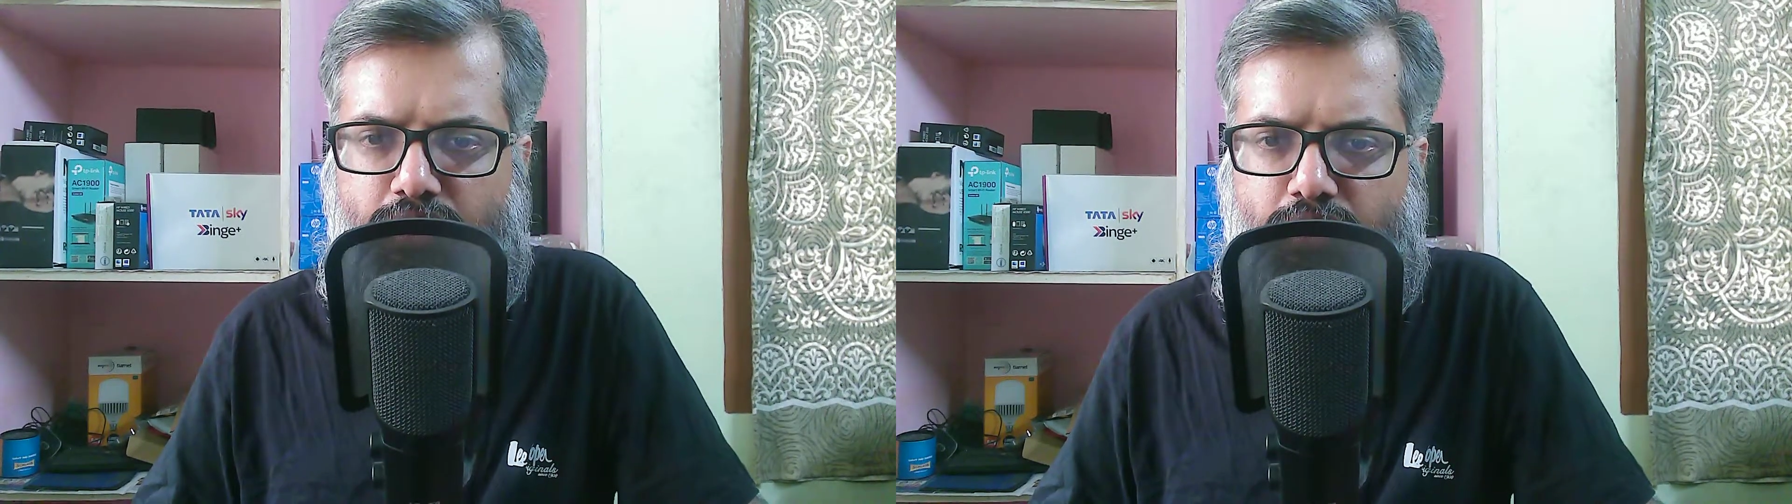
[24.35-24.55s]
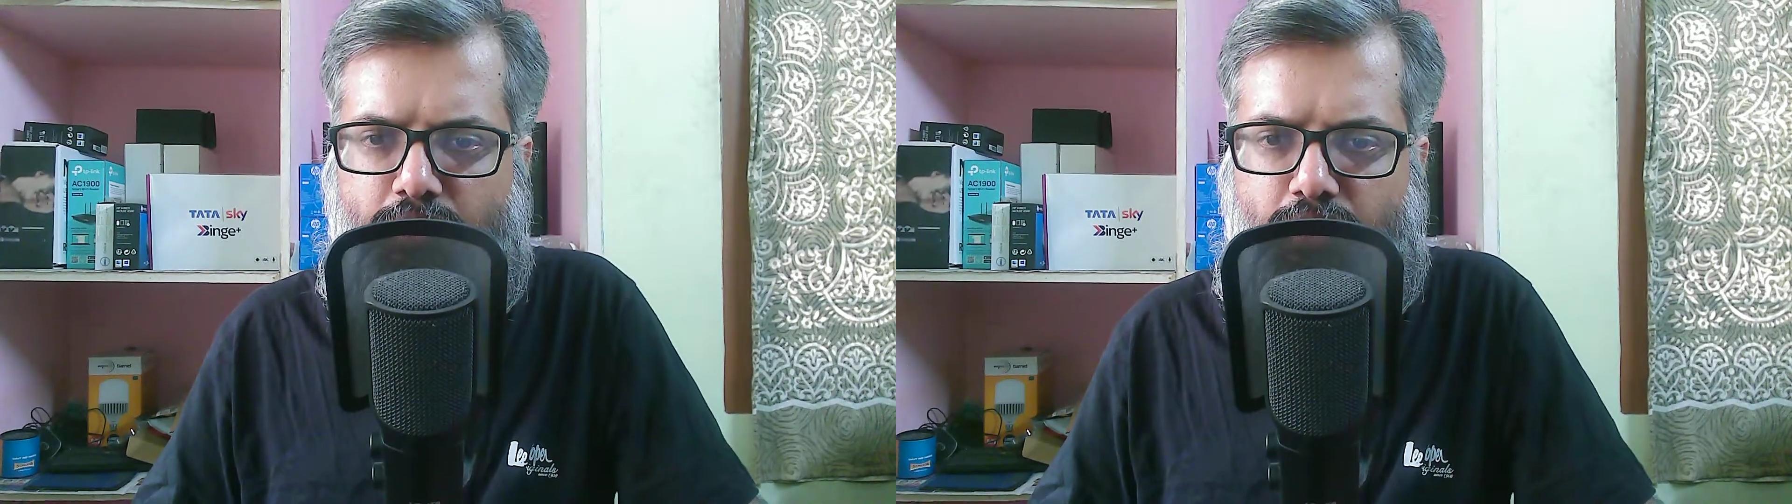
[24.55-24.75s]

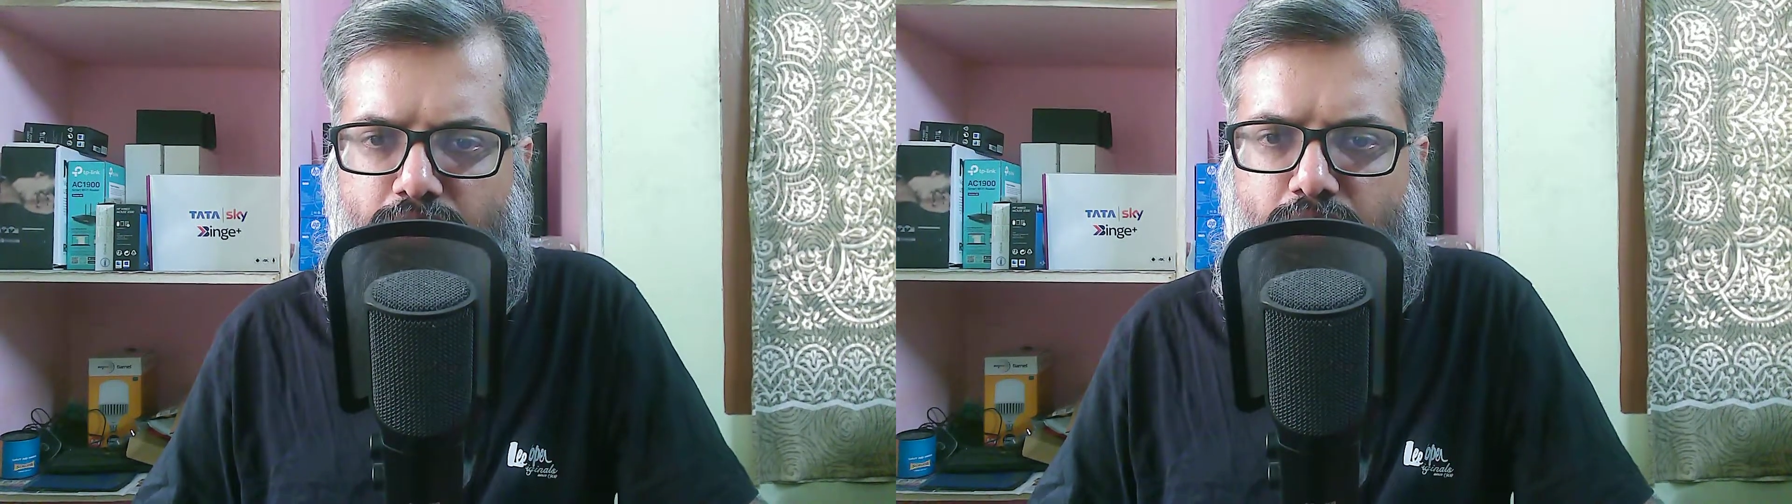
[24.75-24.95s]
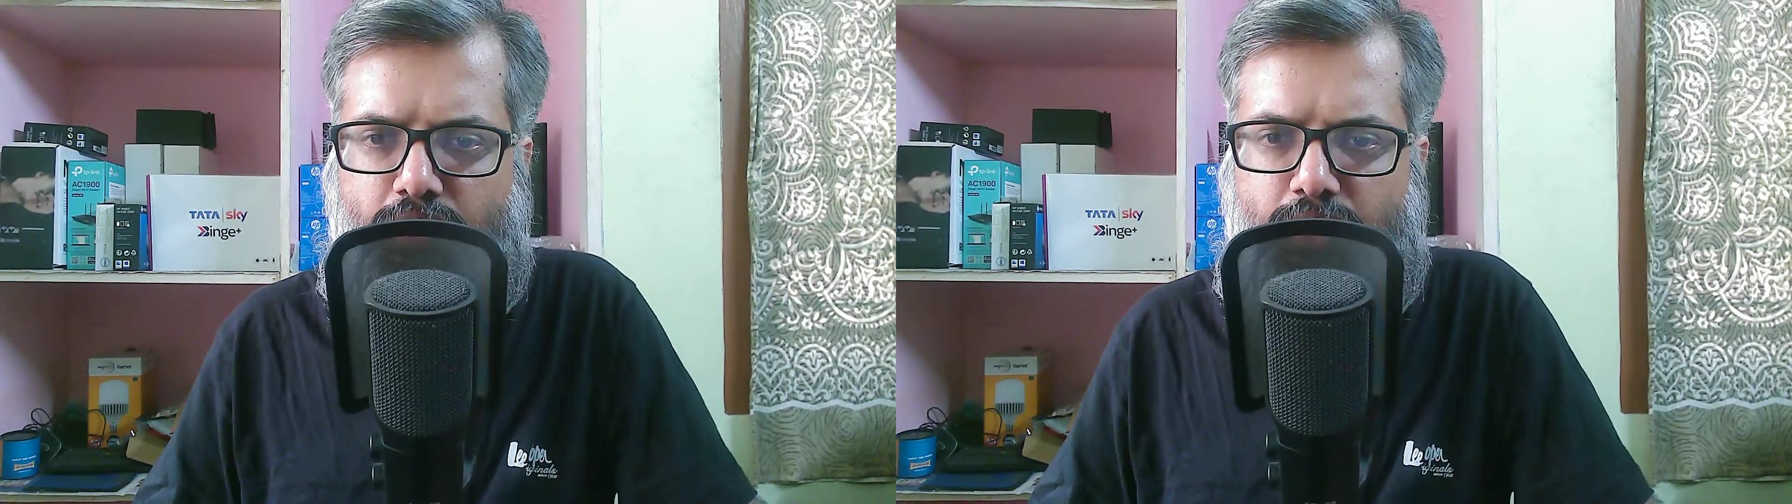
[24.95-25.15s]

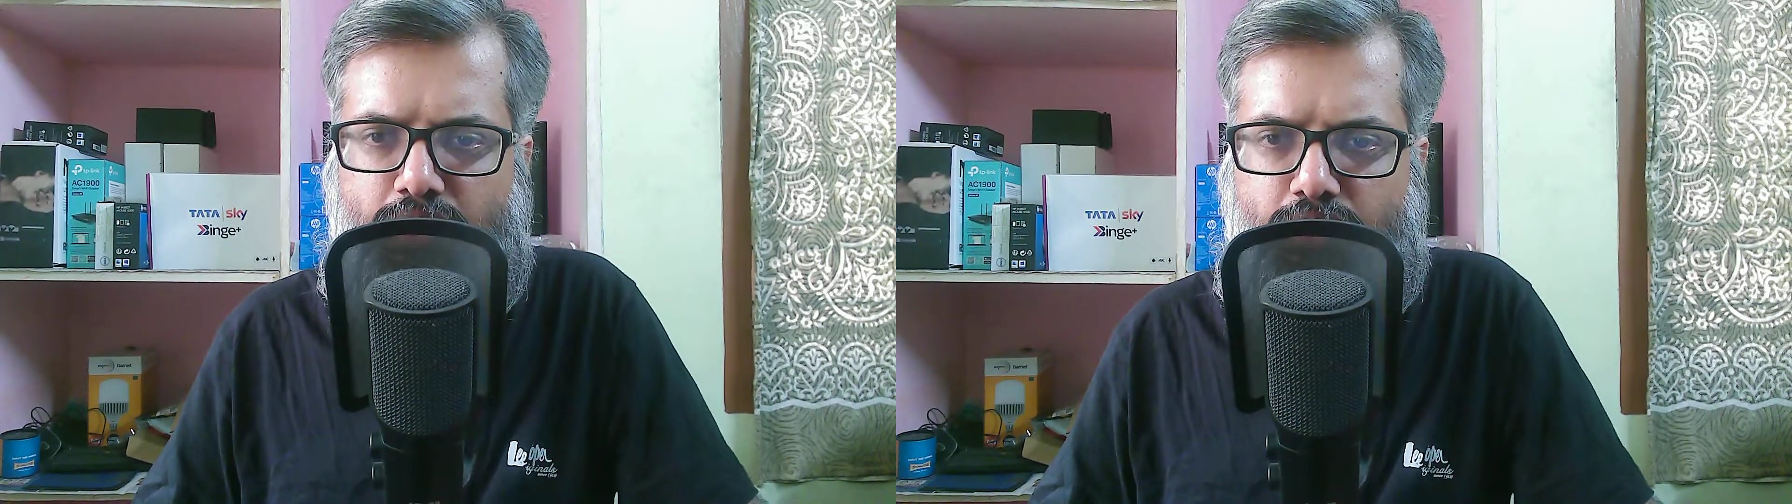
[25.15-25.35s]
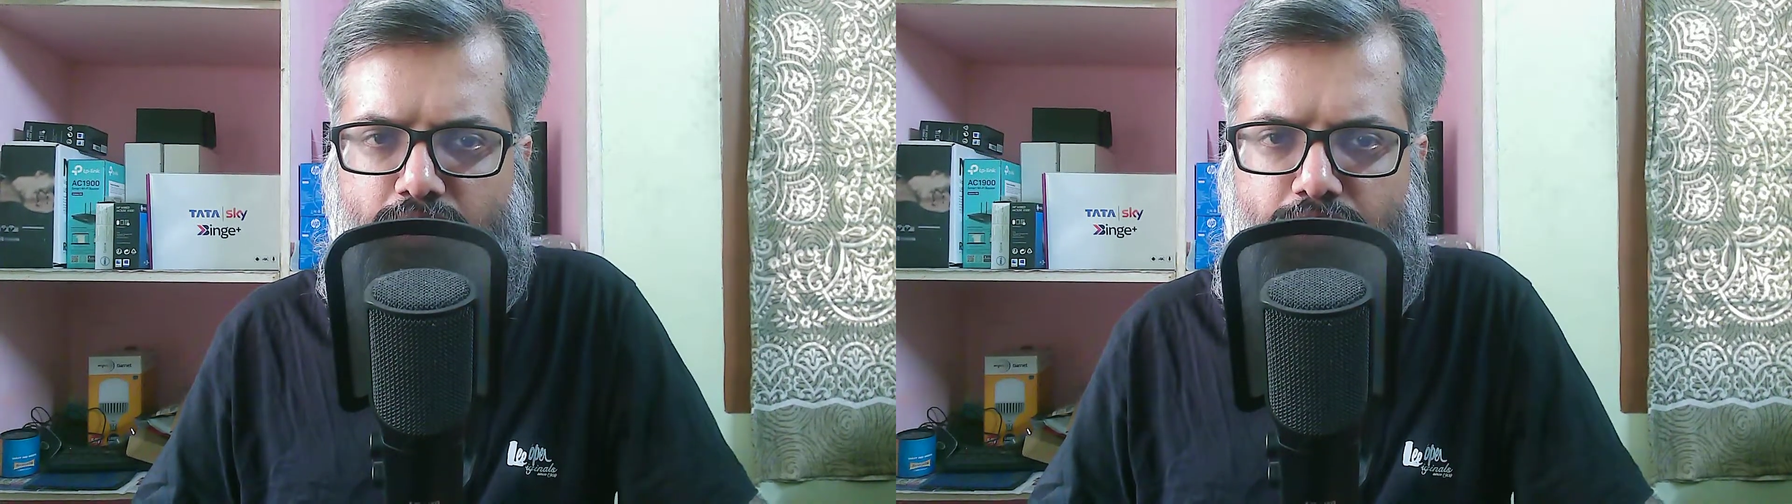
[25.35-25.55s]
performance
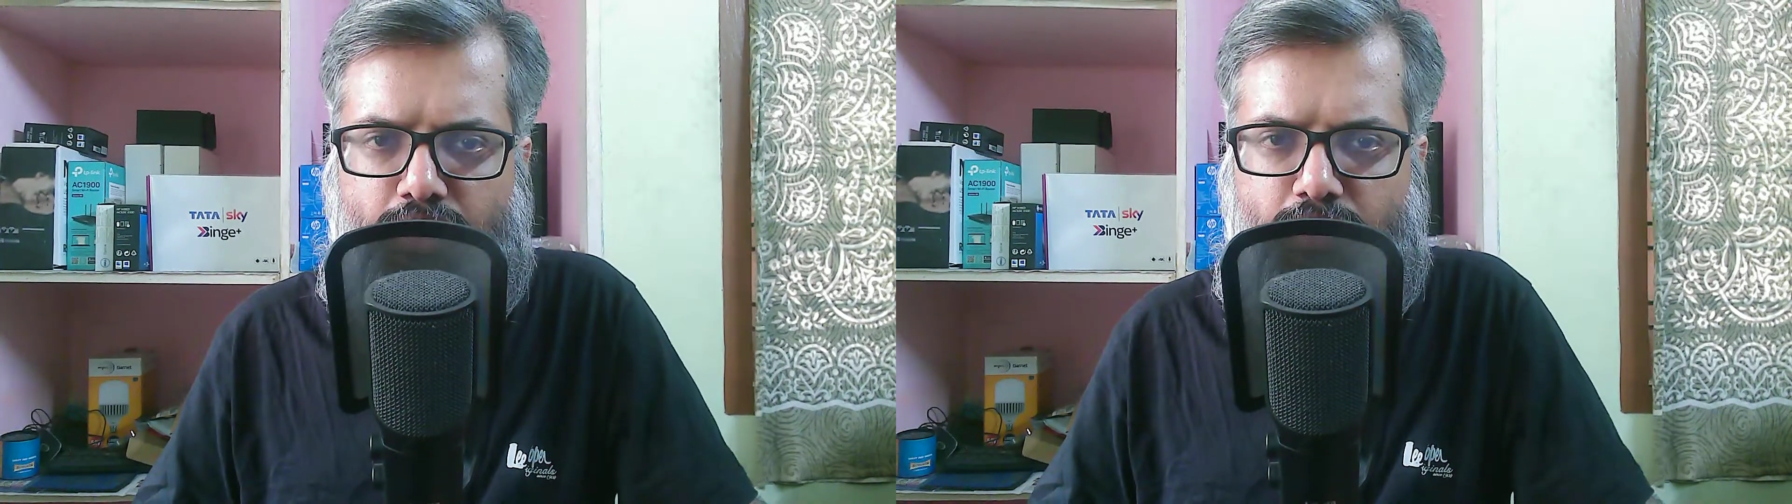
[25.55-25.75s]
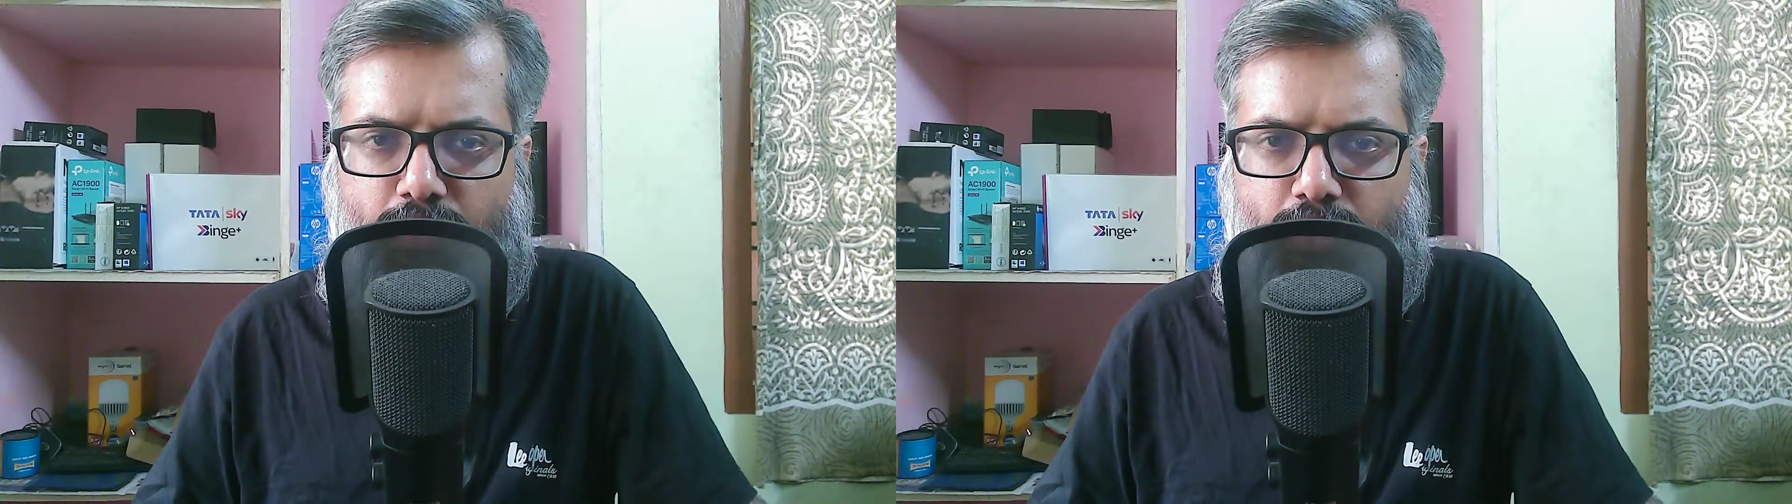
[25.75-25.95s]
of the
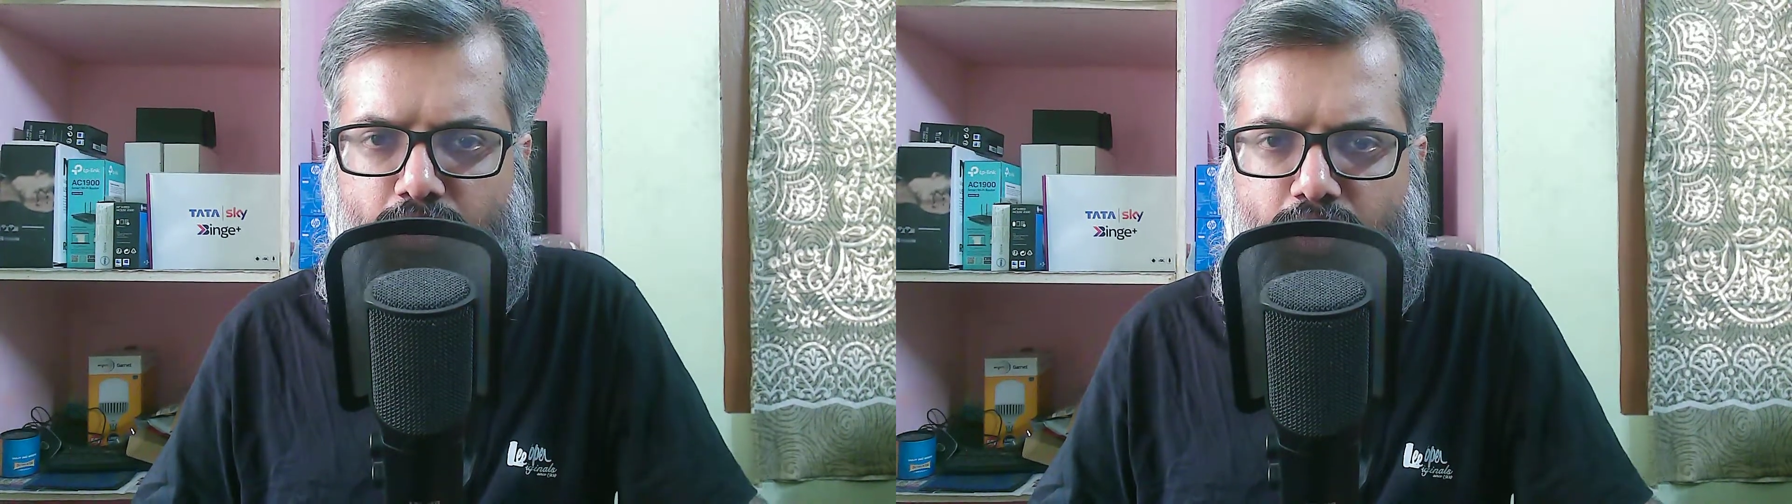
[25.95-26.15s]
model.